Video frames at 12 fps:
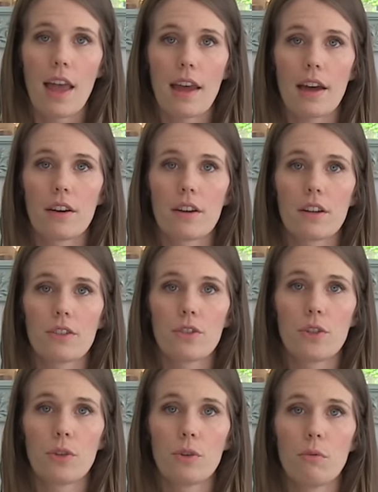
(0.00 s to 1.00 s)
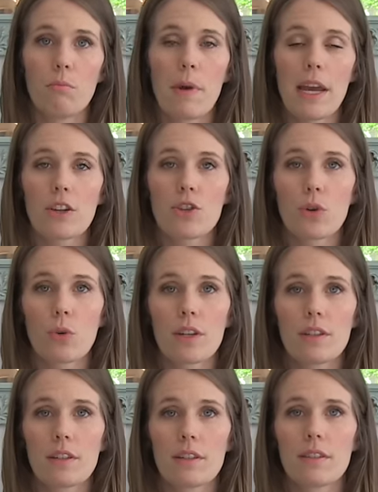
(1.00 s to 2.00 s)
and to make
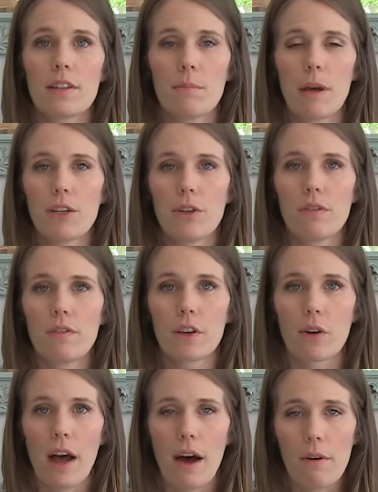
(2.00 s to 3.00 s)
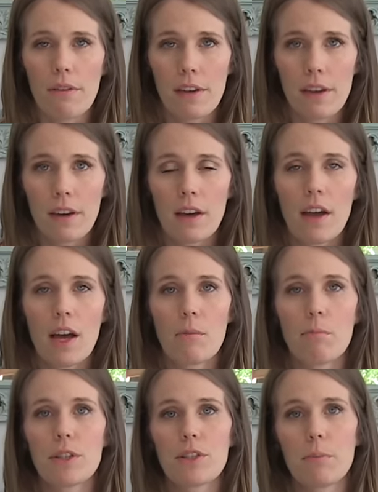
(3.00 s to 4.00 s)
choices that make you feel healthy,
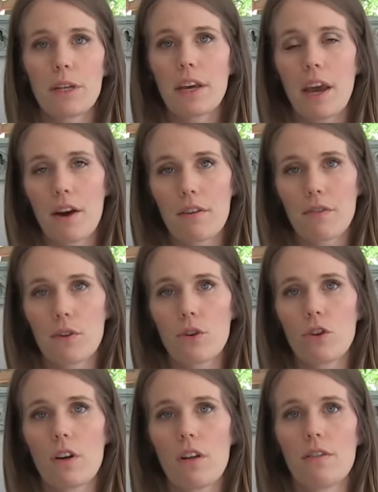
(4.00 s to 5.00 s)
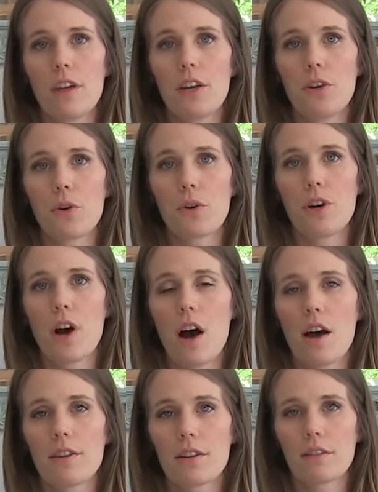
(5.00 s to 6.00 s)
but to be careful that you're
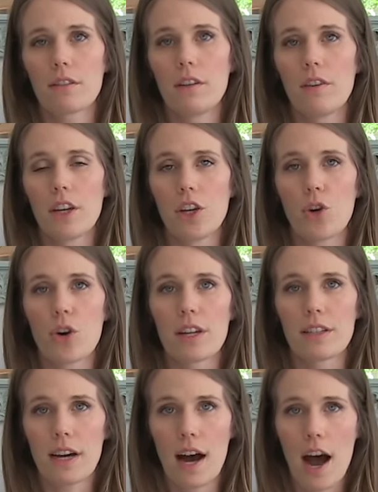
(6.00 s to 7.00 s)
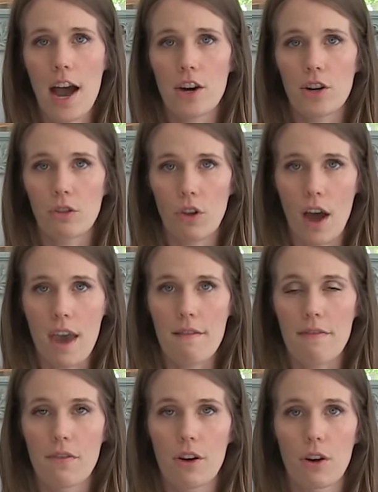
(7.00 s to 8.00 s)
not living your entire
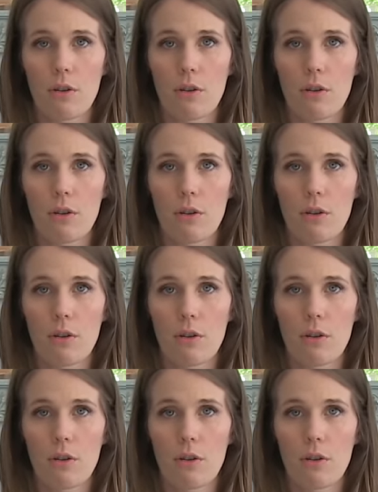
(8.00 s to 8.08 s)
life